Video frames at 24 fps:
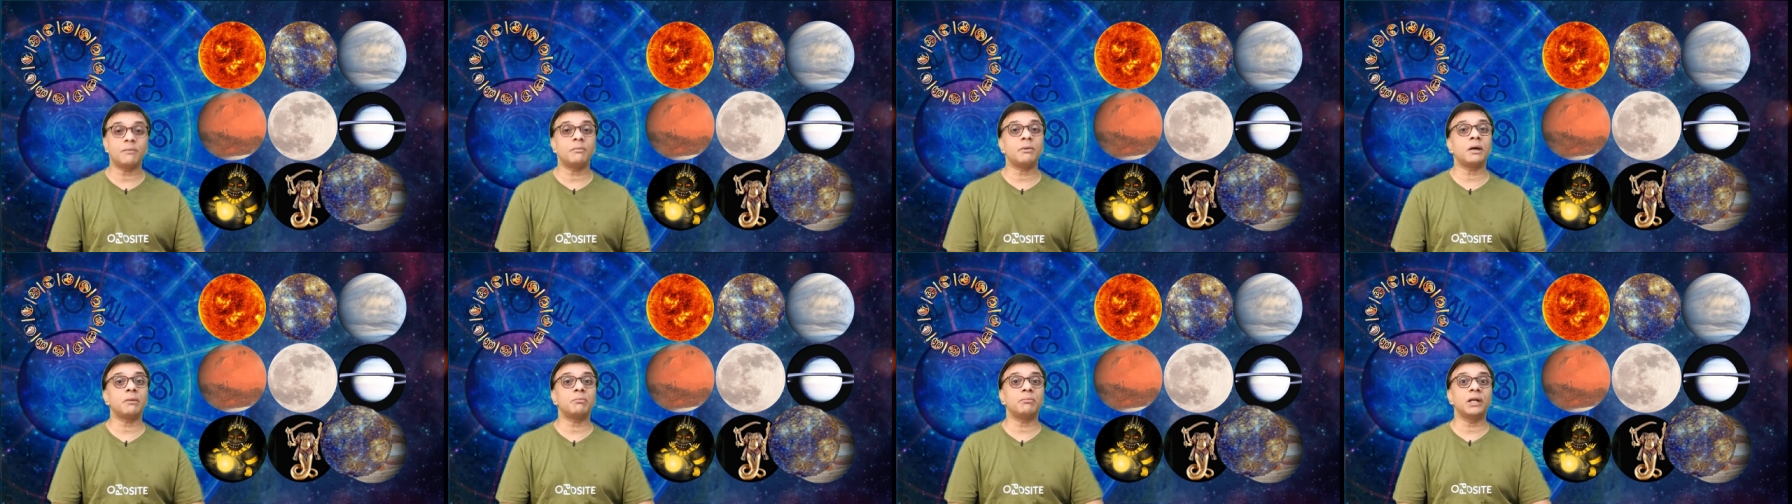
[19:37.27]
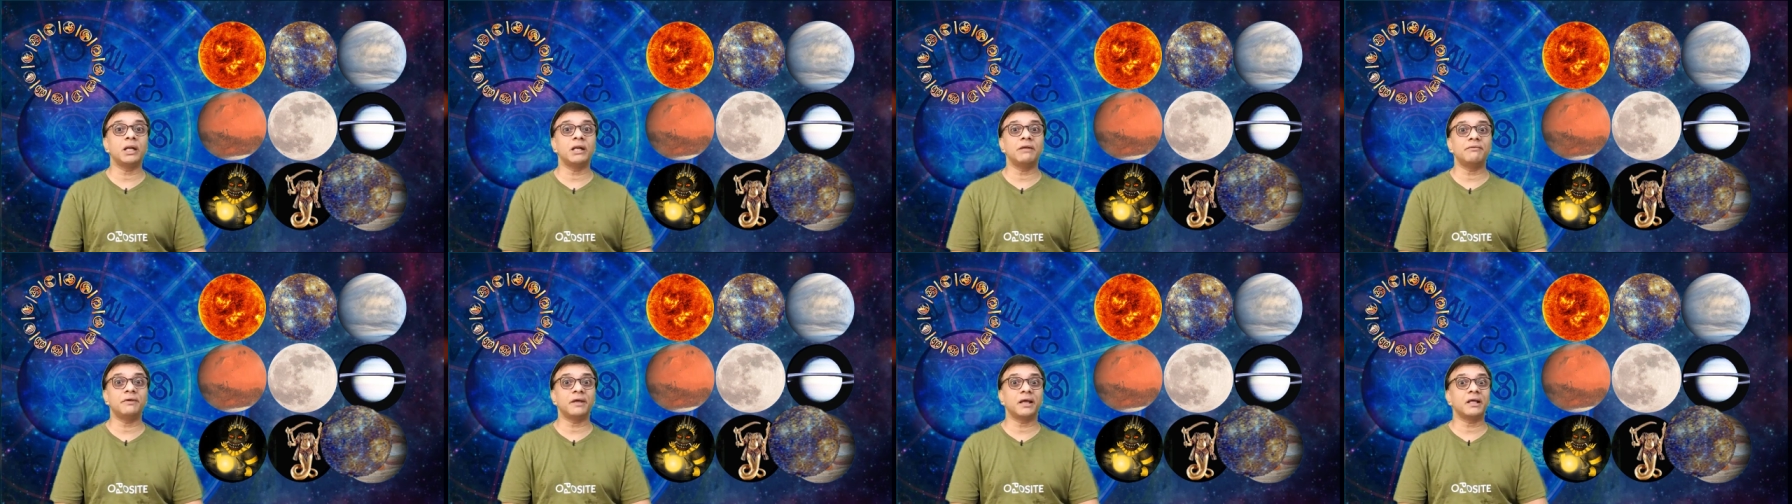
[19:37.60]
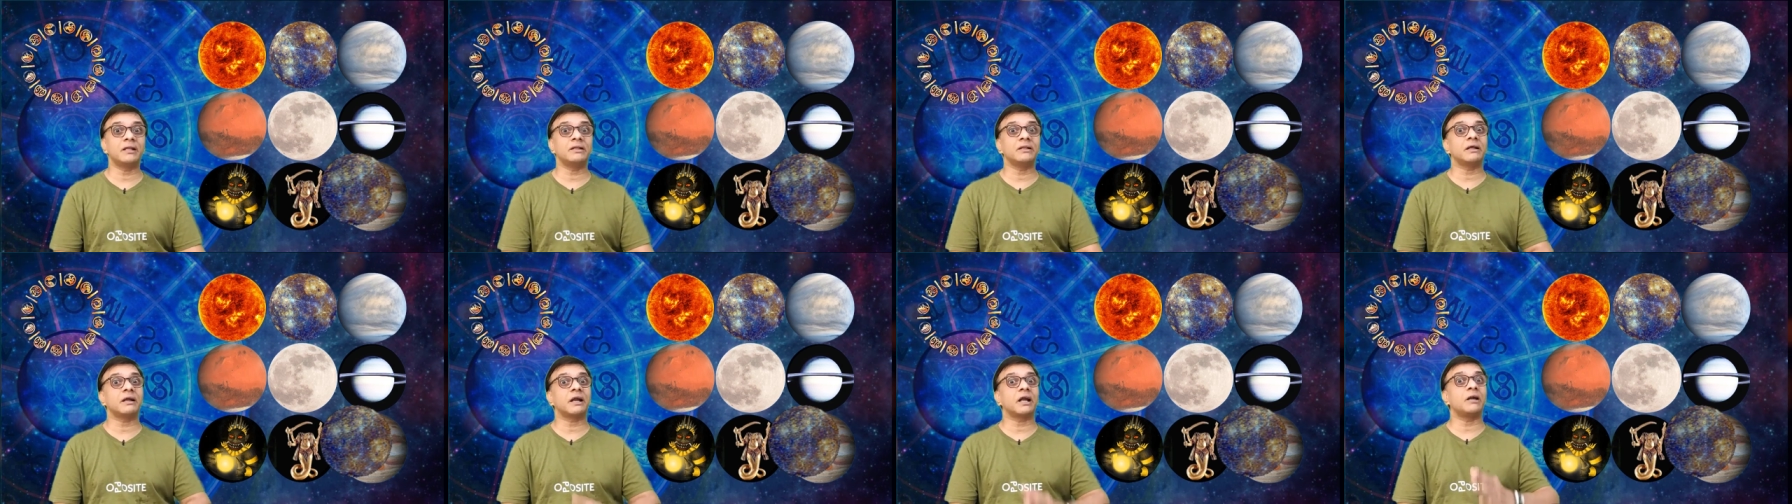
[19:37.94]
Am I
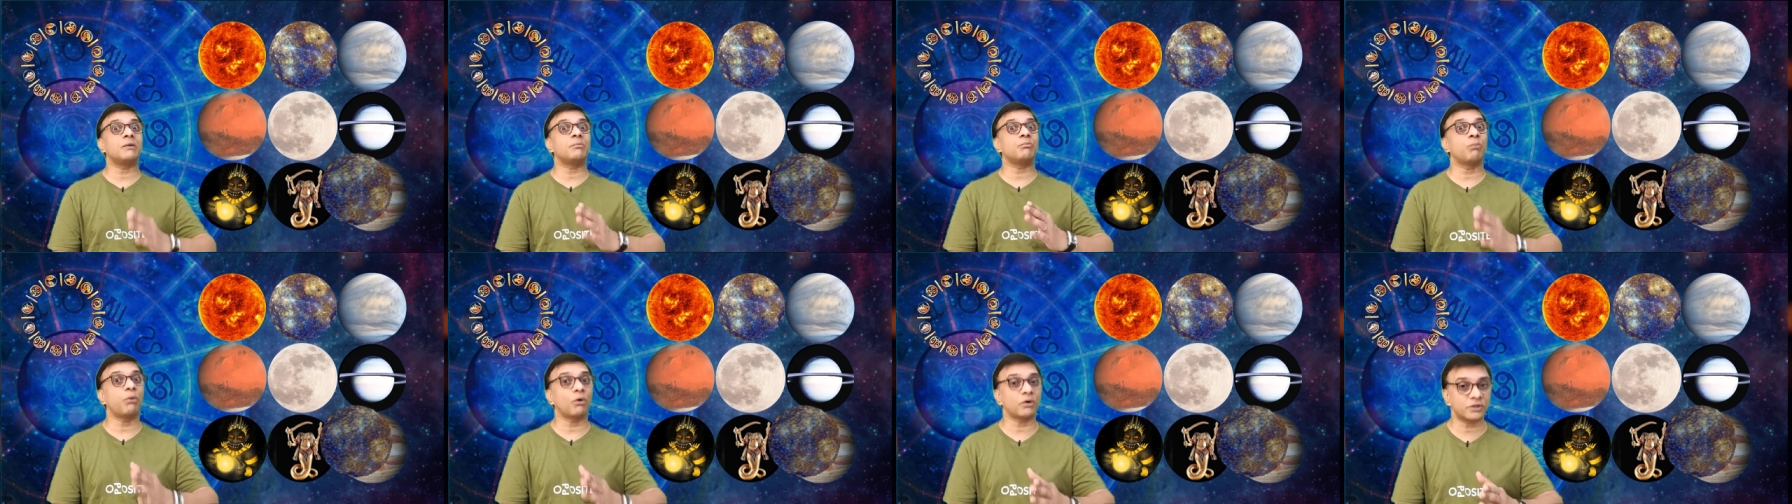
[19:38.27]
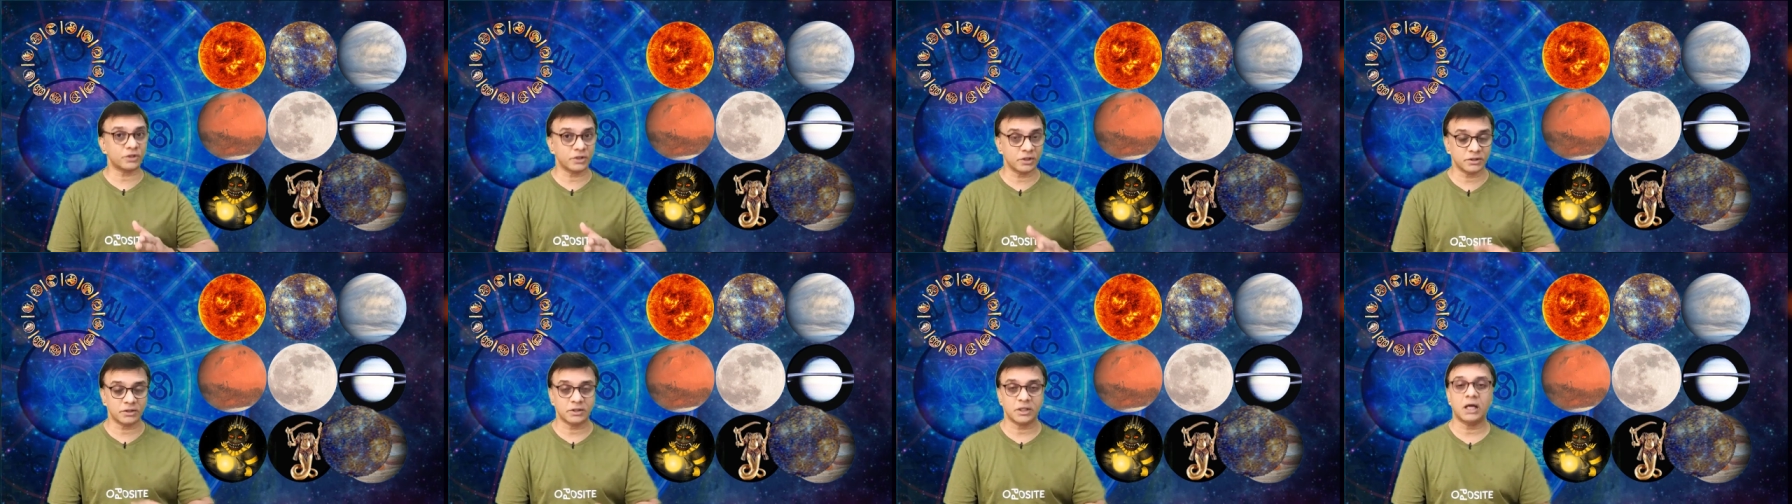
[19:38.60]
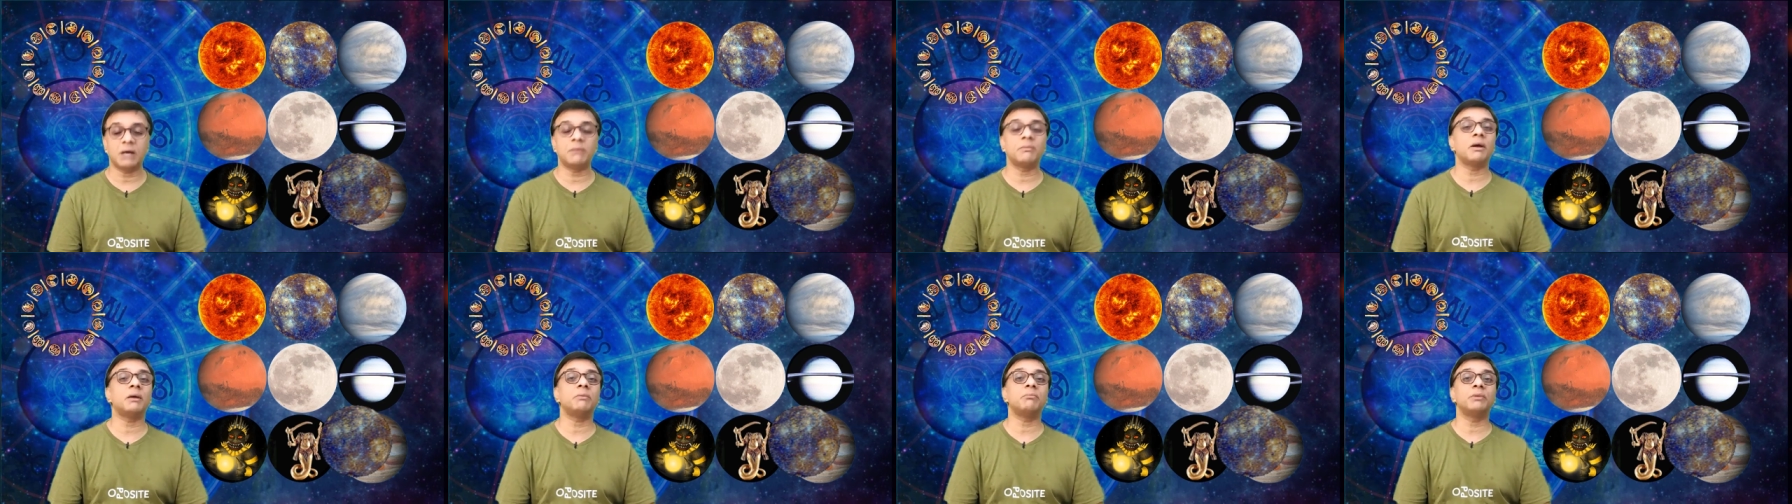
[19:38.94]
believing in the right process?
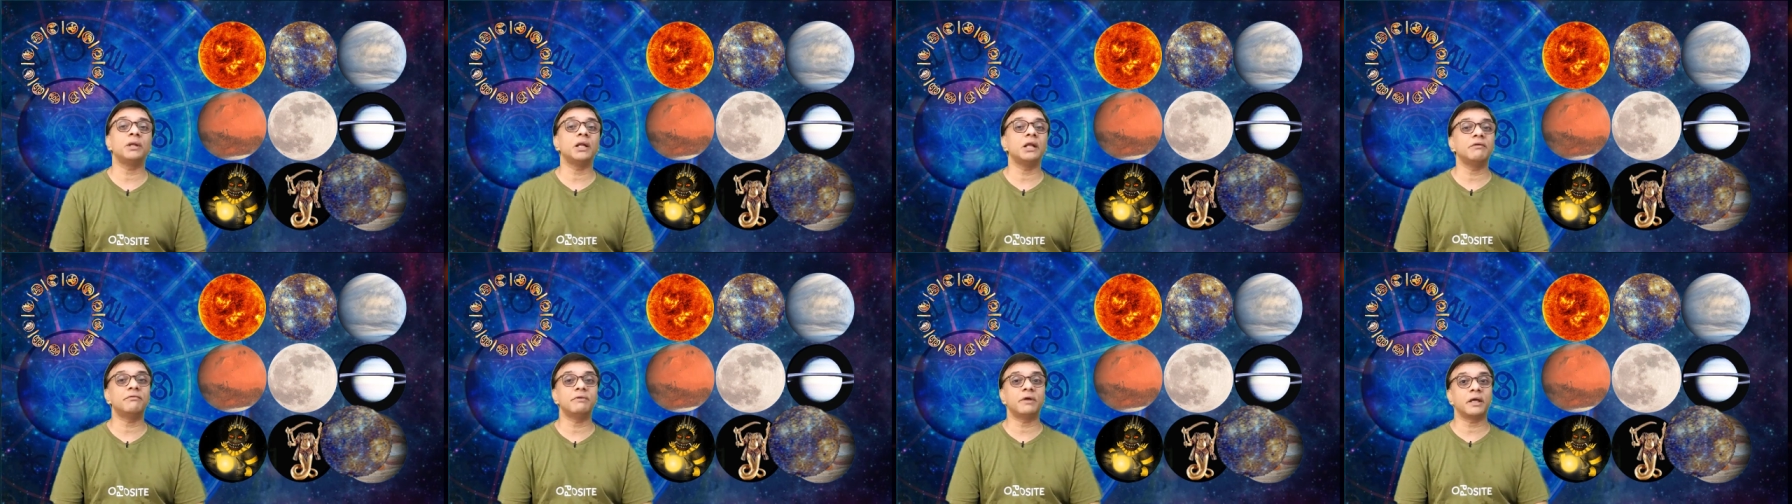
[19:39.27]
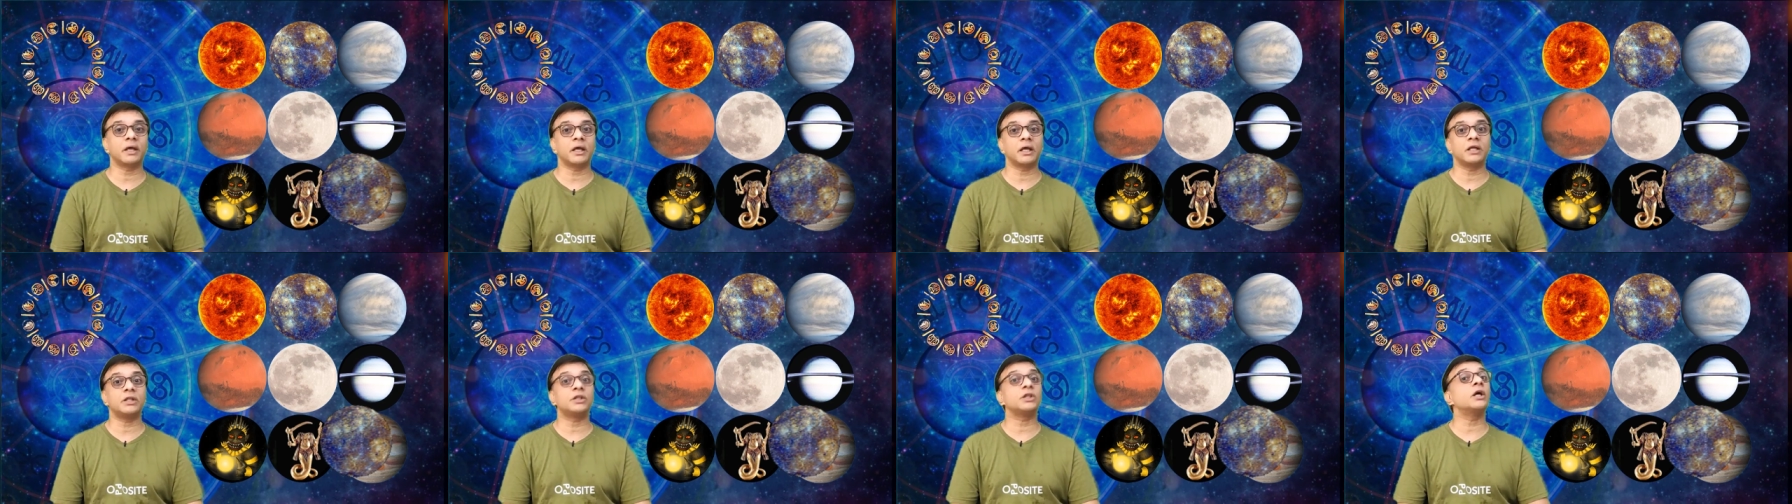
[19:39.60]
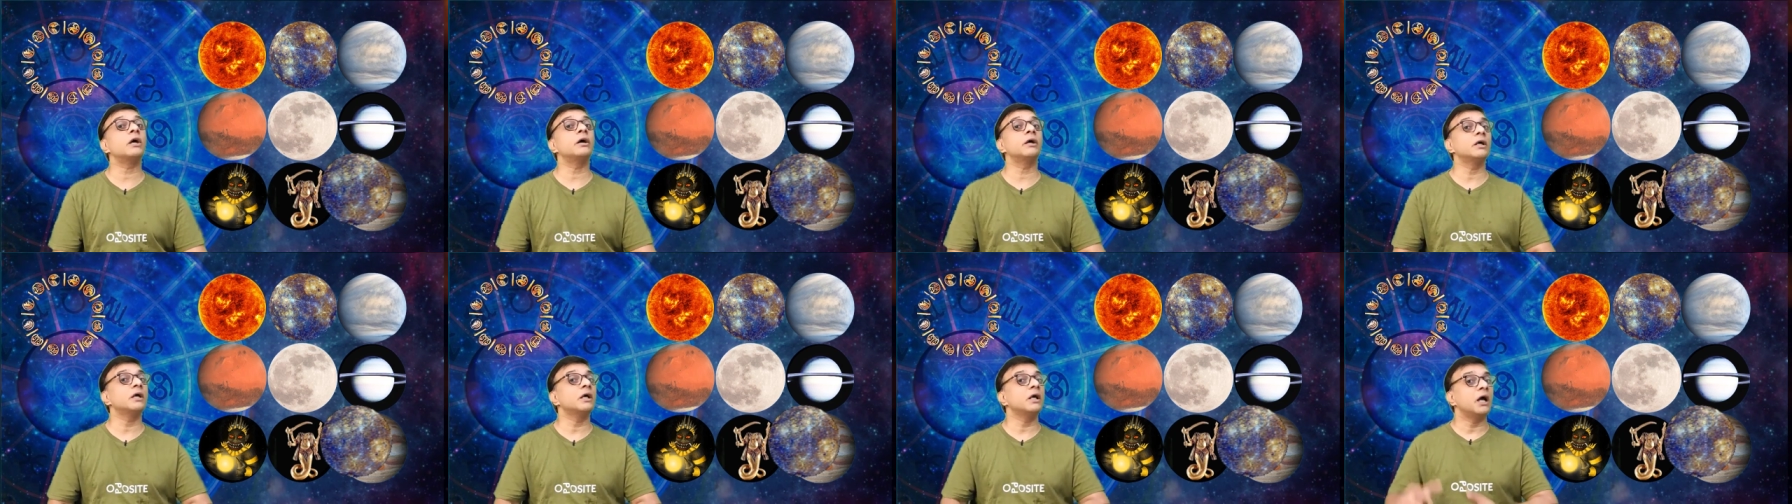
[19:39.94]
Am I believing in
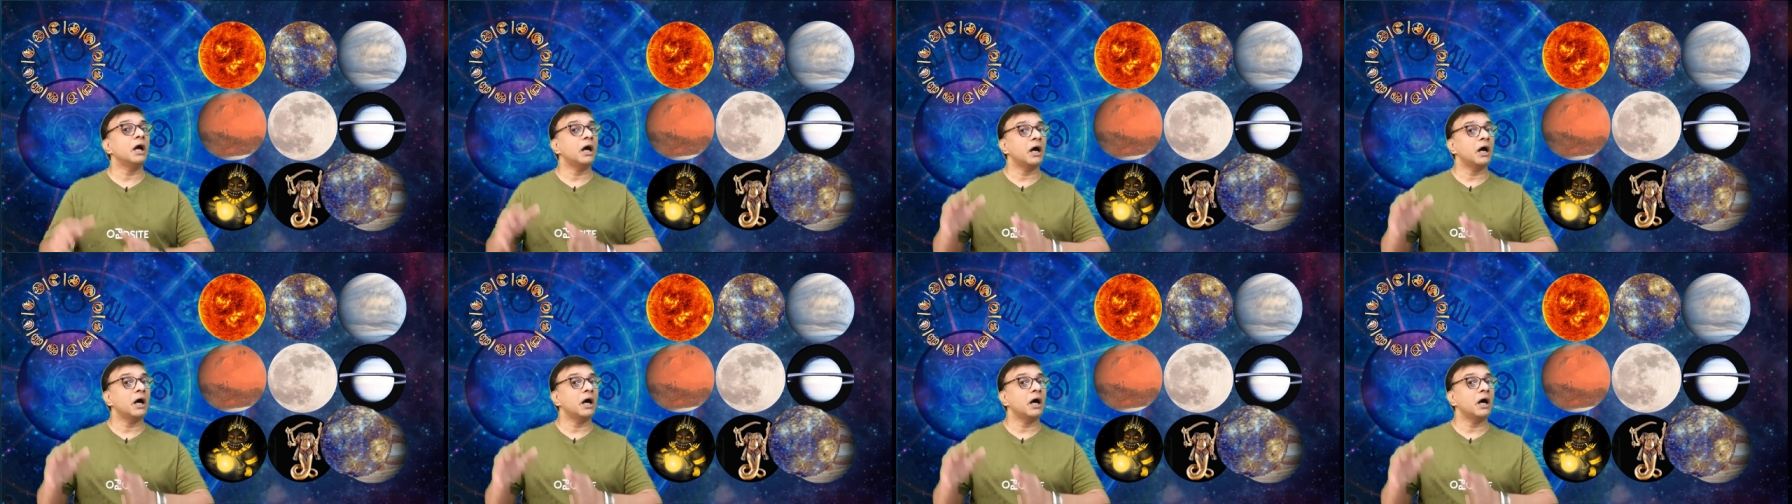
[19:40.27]
the